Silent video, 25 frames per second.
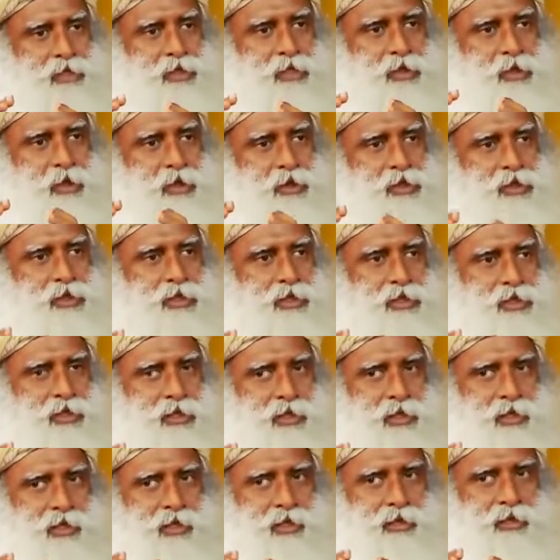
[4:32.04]
this
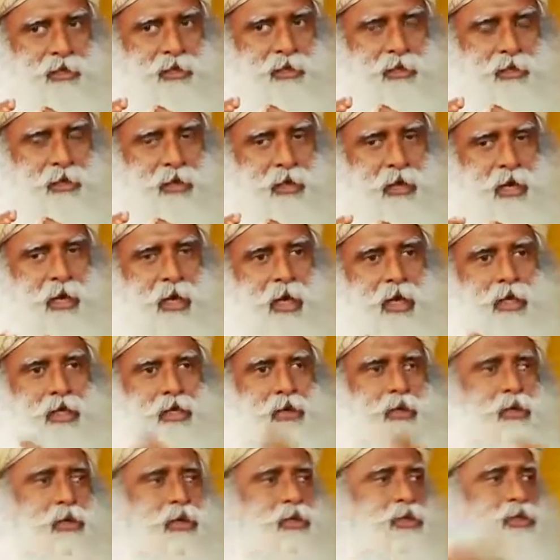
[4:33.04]
consciously,
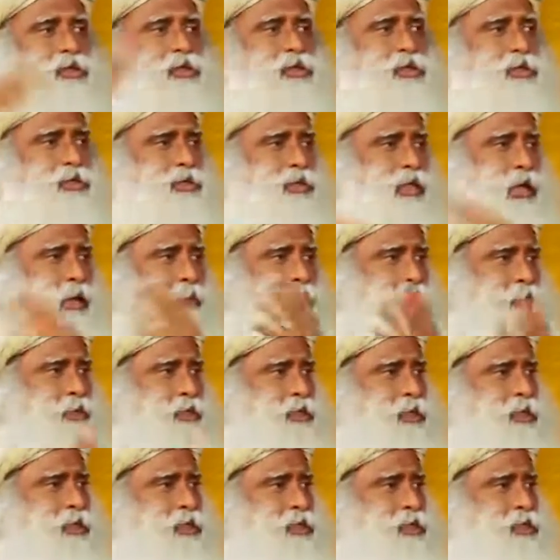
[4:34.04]
unconscious
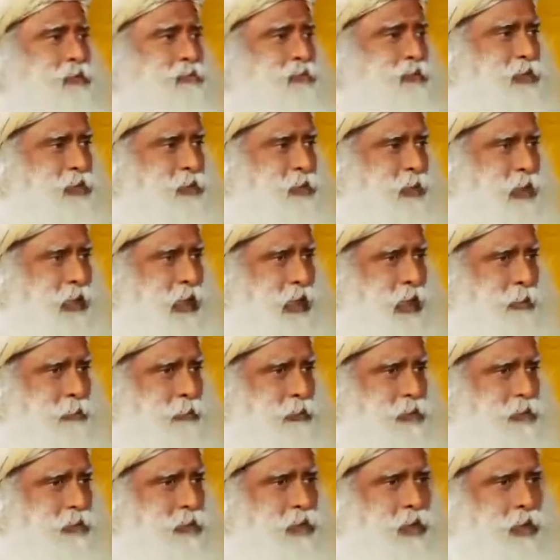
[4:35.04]
haphazard shifting will
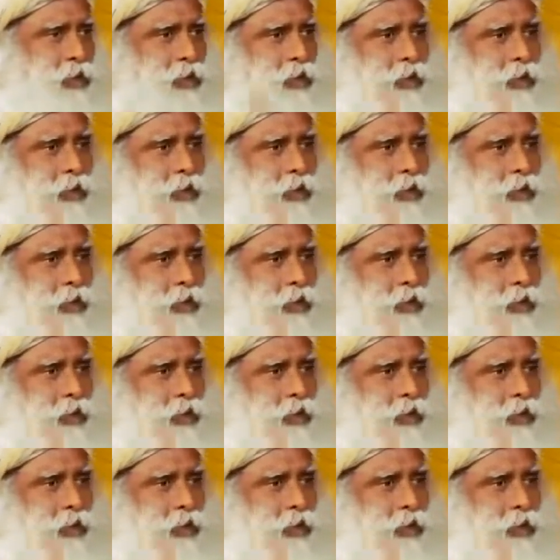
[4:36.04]
happen,